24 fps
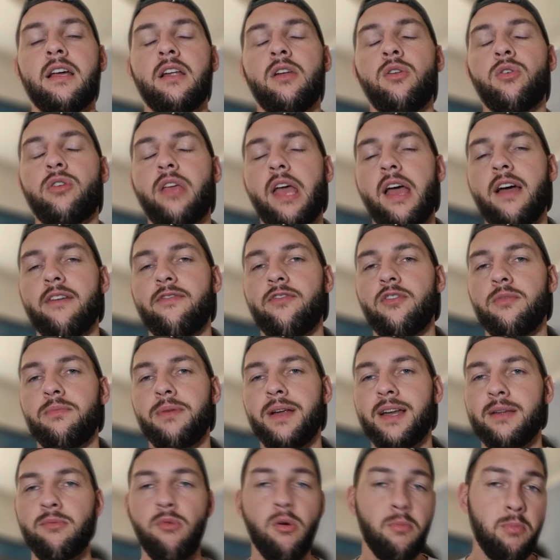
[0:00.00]
Look out for
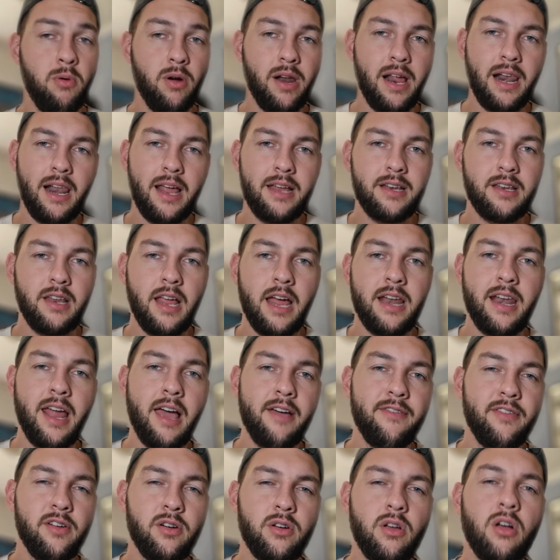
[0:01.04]
plenty more Port Adelaide and
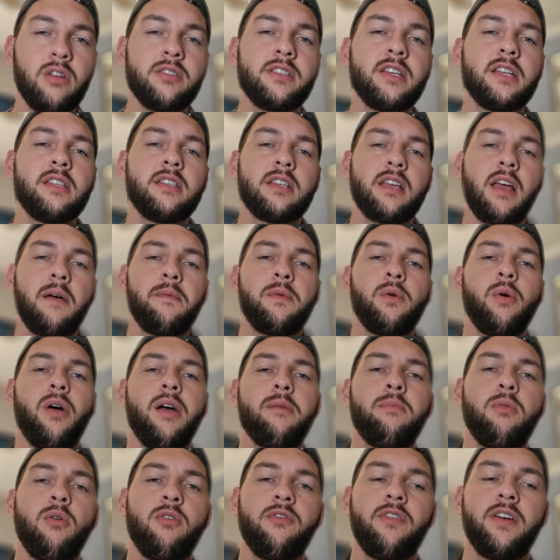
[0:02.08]
AFL content to come your
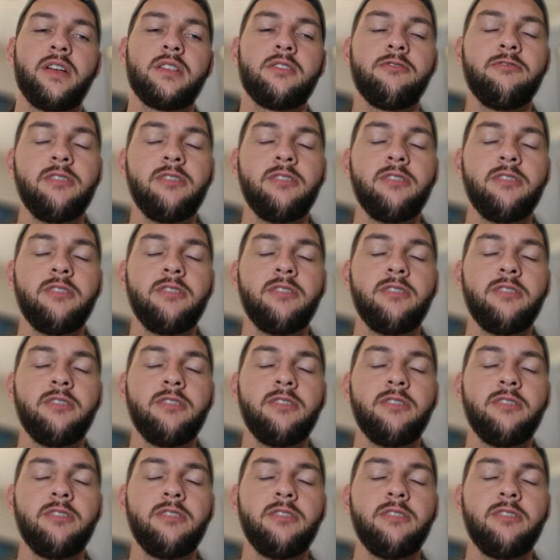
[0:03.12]
way, Port fans.